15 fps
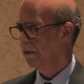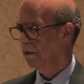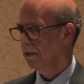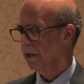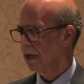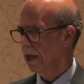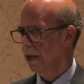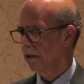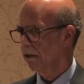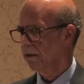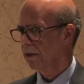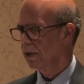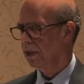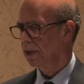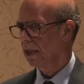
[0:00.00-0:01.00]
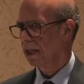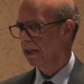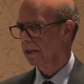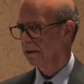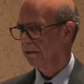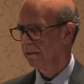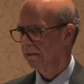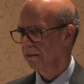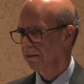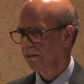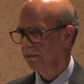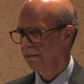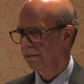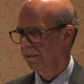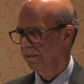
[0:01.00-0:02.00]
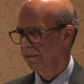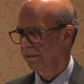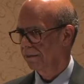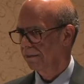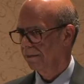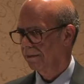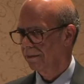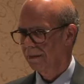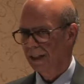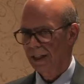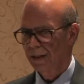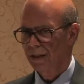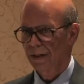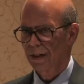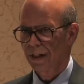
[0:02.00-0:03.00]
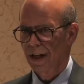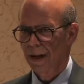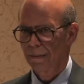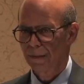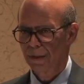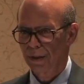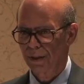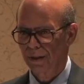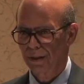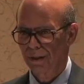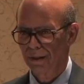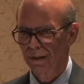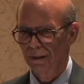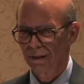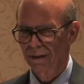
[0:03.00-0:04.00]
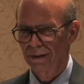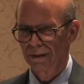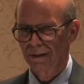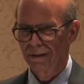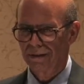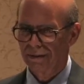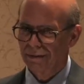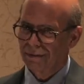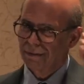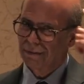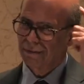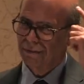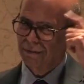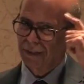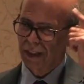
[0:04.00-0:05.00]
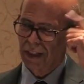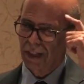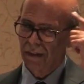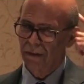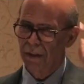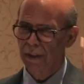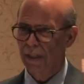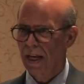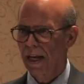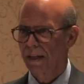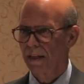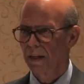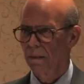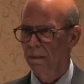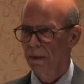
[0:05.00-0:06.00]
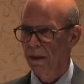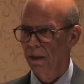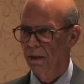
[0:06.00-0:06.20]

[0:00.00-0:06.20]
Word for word: The color of his skin isn't an obstacle if he's got it up there.